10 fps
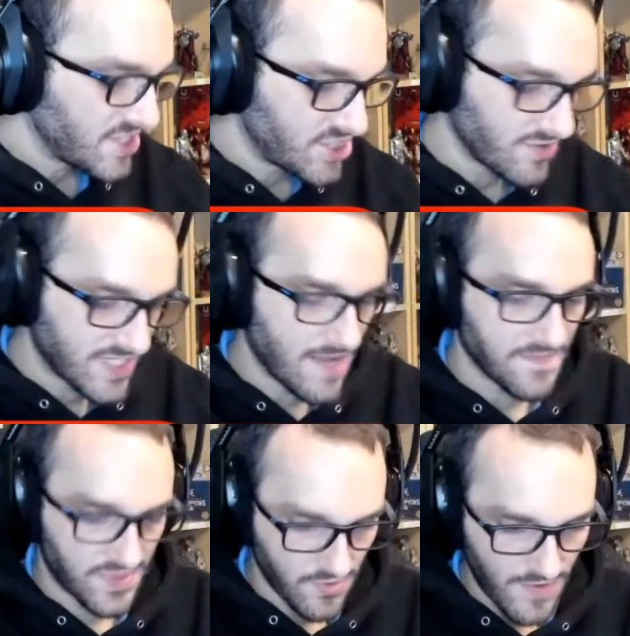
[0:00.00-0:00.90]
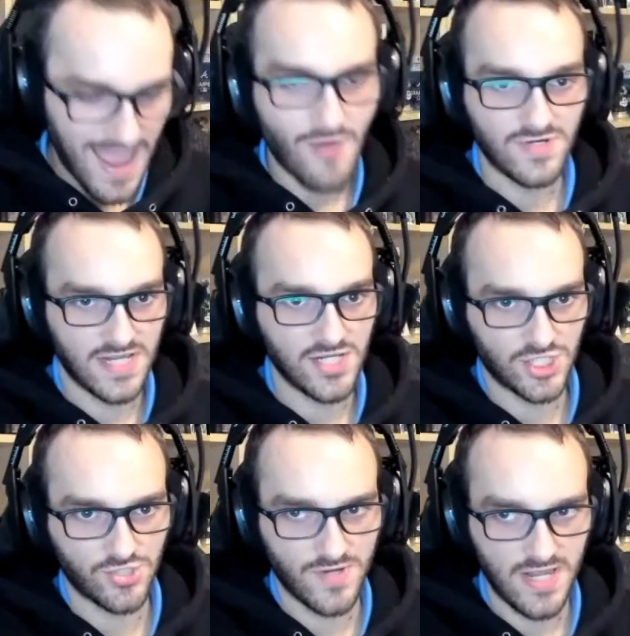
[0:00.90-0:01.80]
shows him throughout
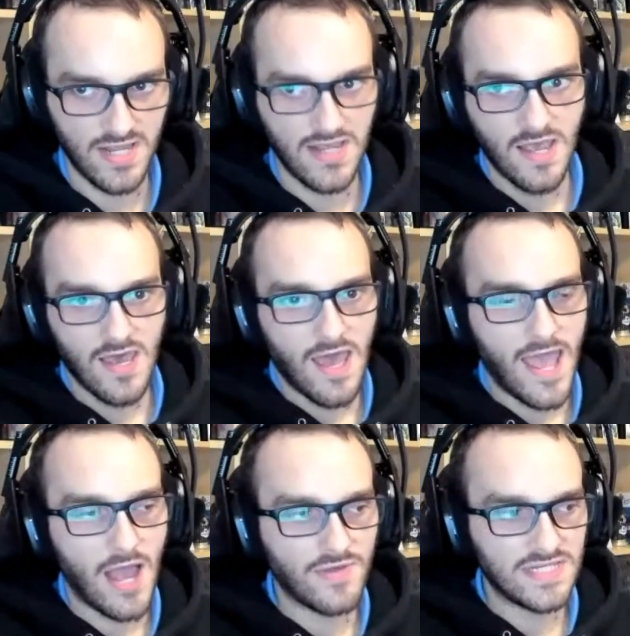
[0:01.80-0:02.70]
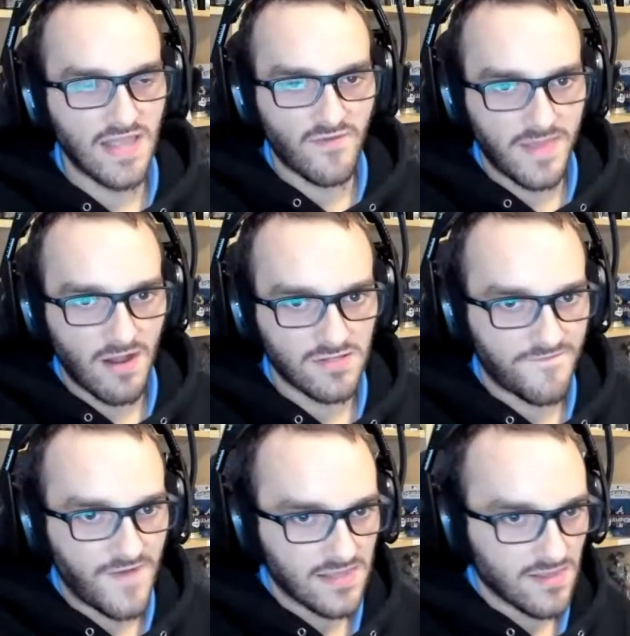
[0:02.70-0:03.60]
history how he's never been able to
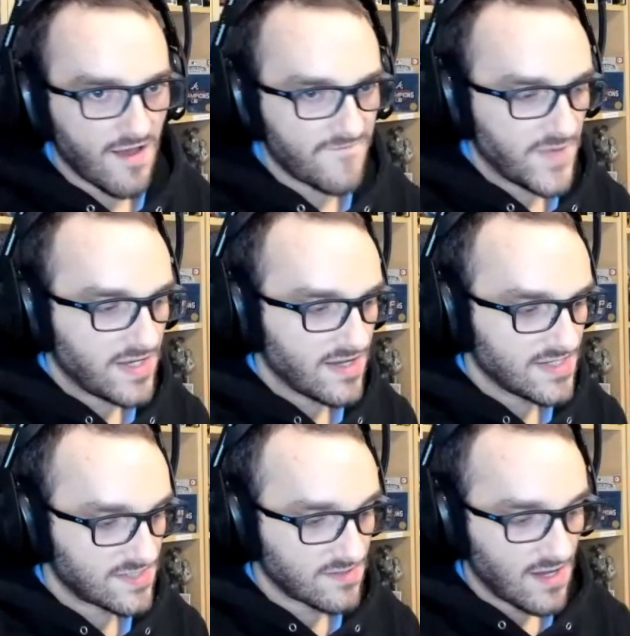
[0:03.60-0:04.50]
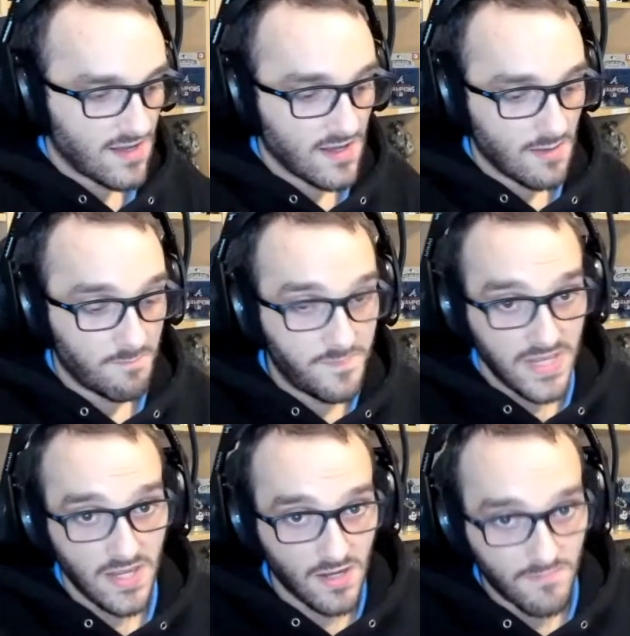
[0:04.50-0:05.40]
find love because,
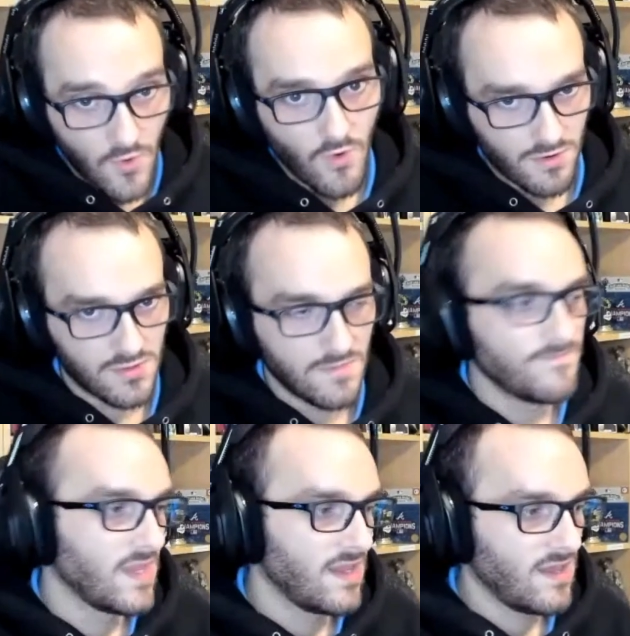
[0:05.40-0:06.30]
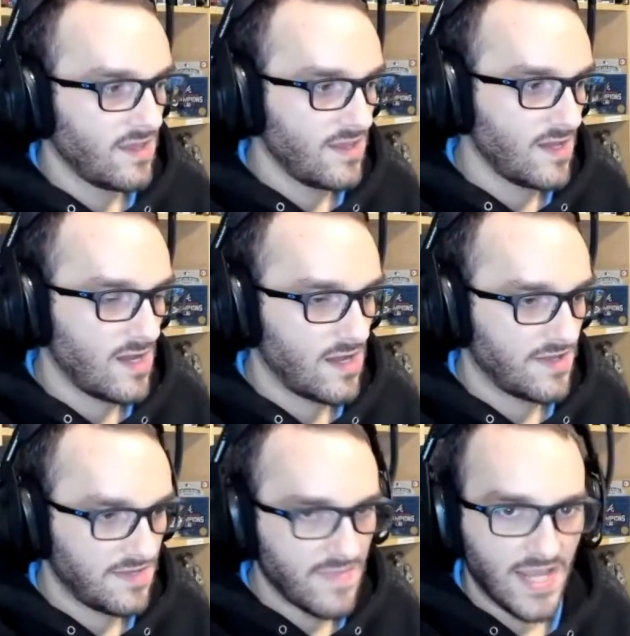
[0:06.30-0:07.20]
being immortal,
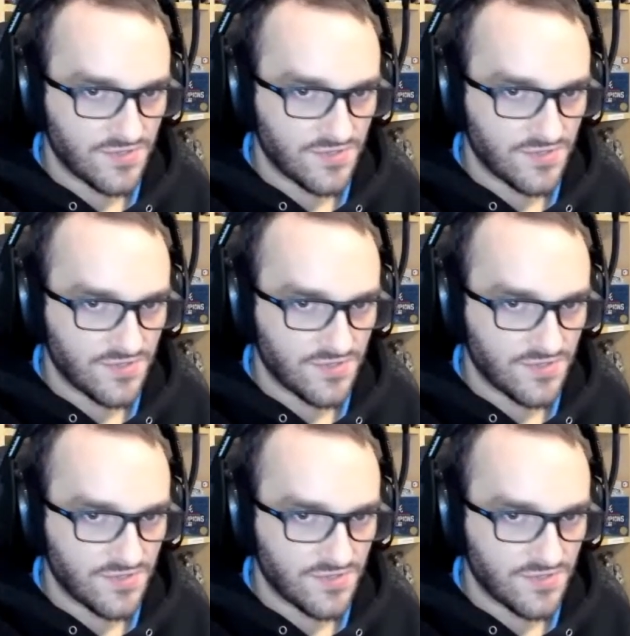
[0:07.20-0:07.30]
he mates with